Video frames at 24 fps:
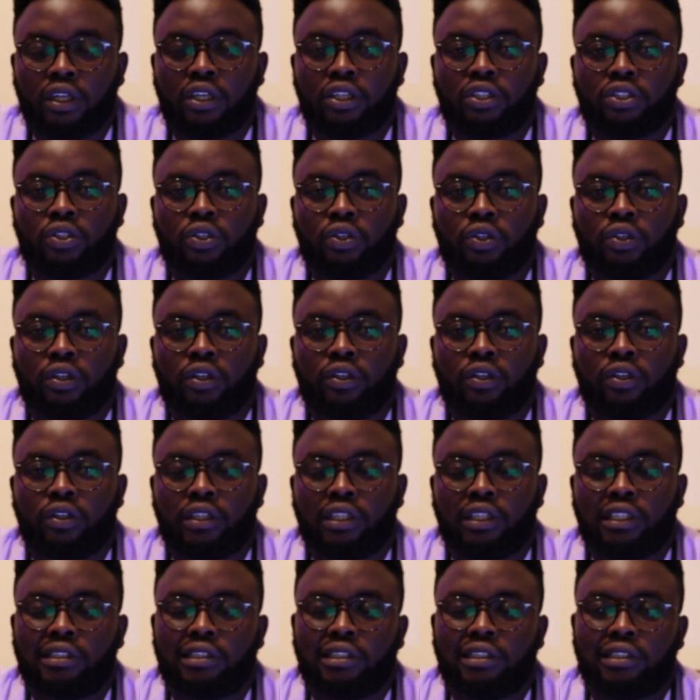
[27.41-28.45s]
So
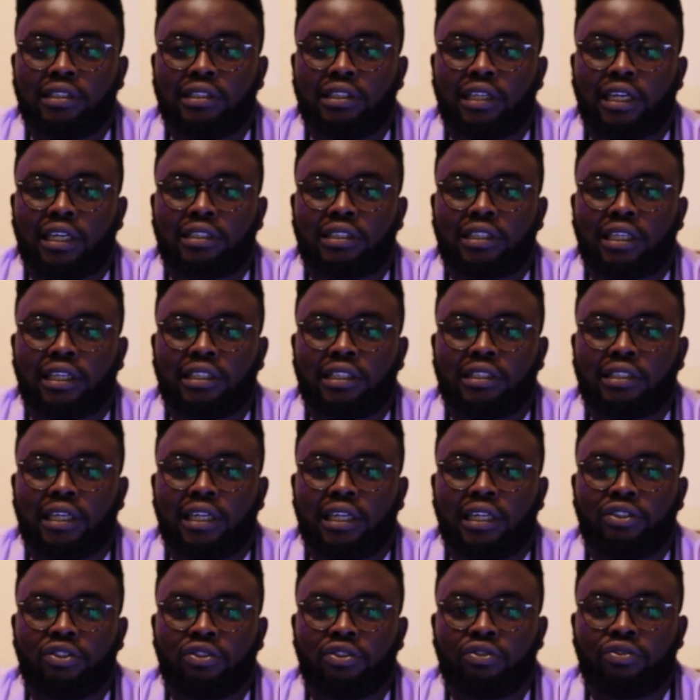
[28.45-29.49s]
this is as a
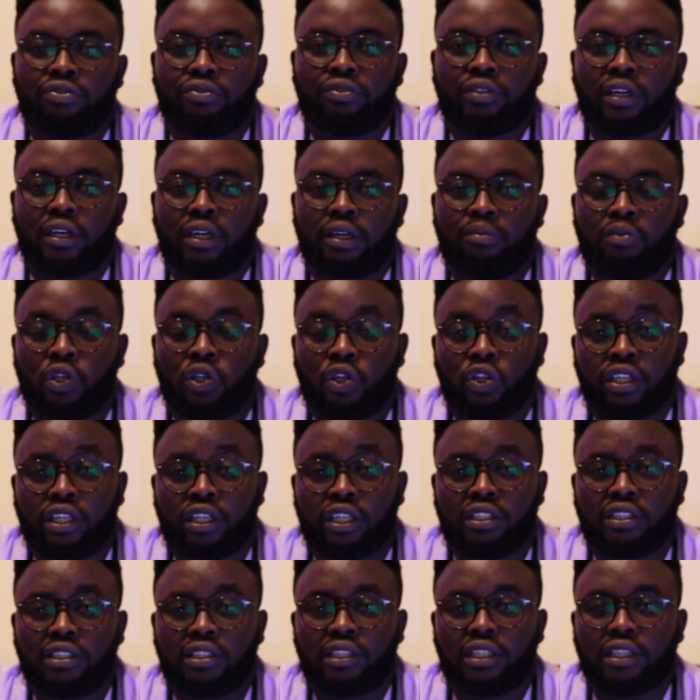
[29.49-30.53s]
result of
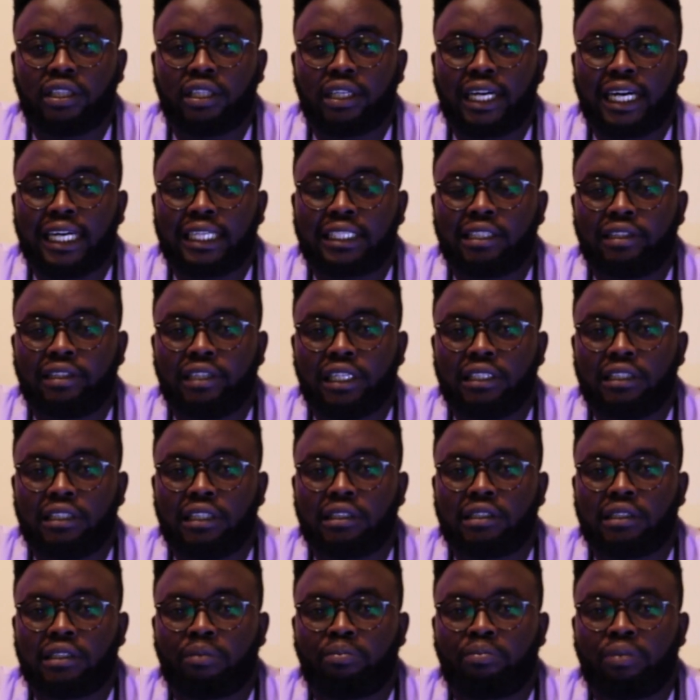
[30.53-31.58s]
blockage in the arteries
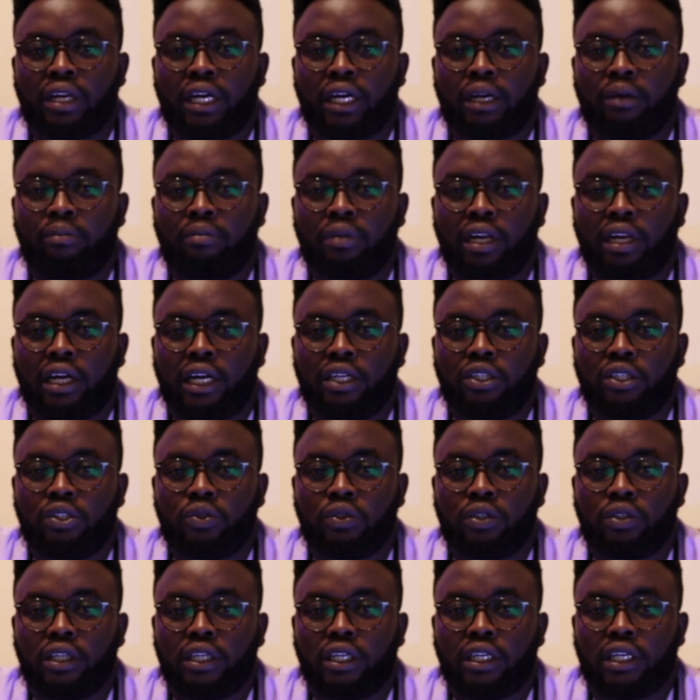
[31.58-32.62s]
that supply blood to
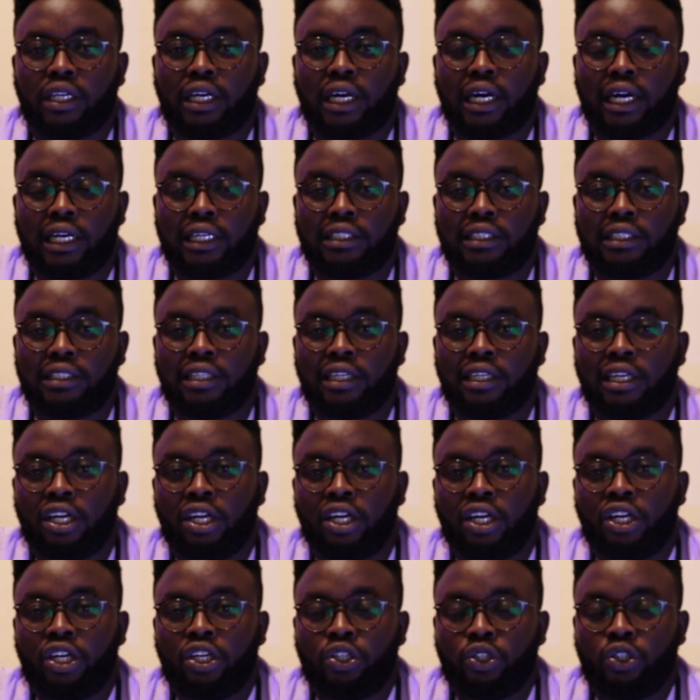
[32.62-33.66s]
the heart,
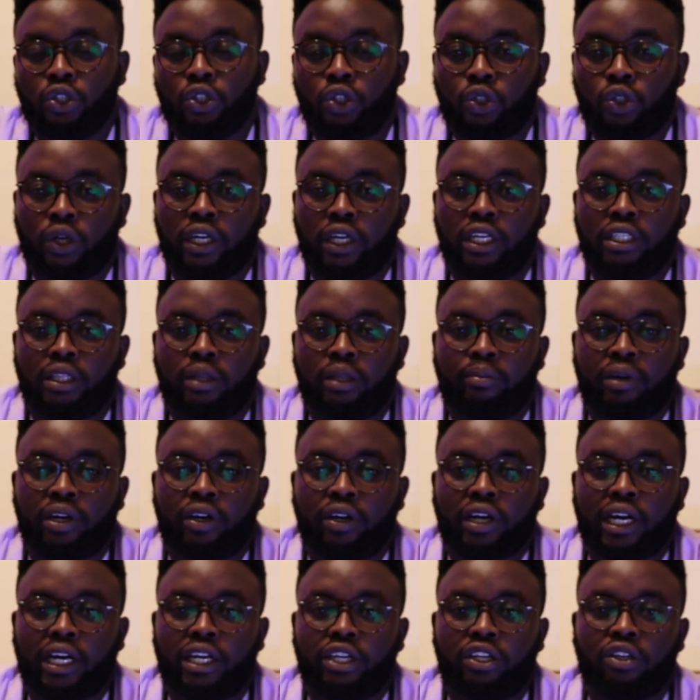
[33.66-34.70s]
usually the
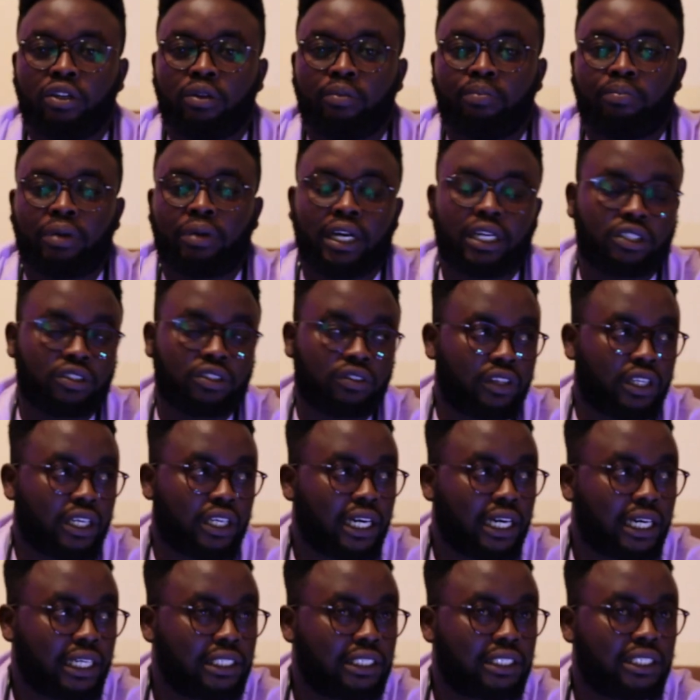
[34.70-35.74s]
myocardial part of the
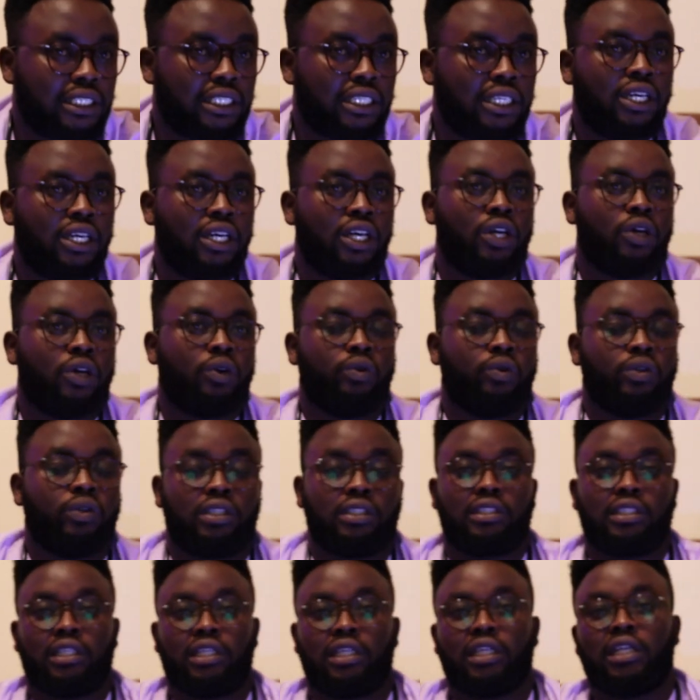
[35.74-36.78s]
heart, which
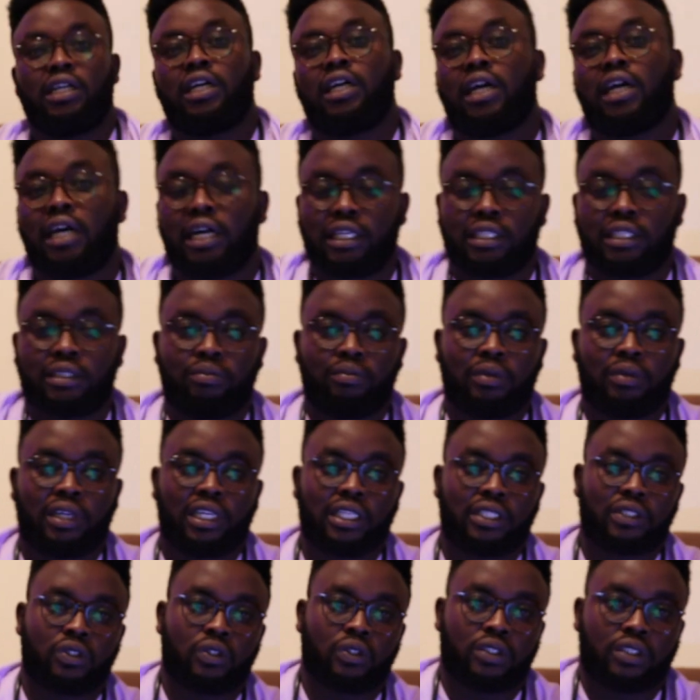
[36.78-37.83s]
is the heart
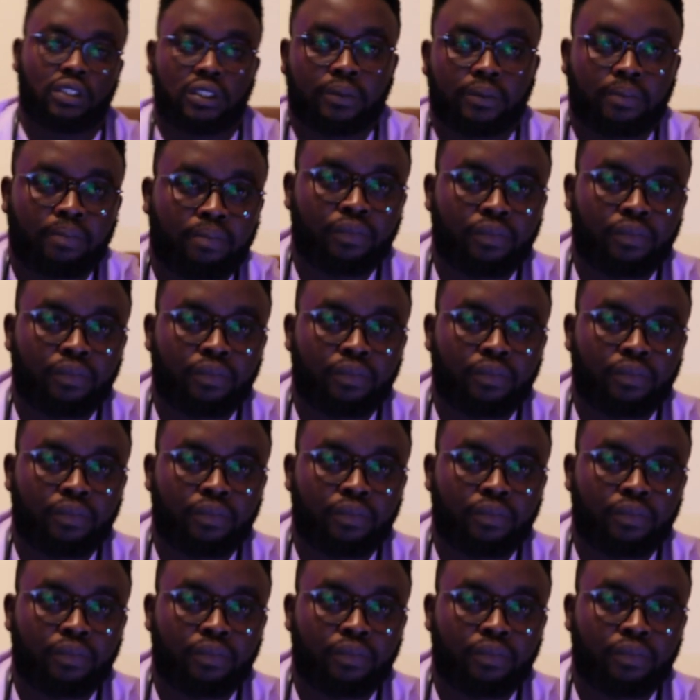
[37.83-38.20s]
muscles.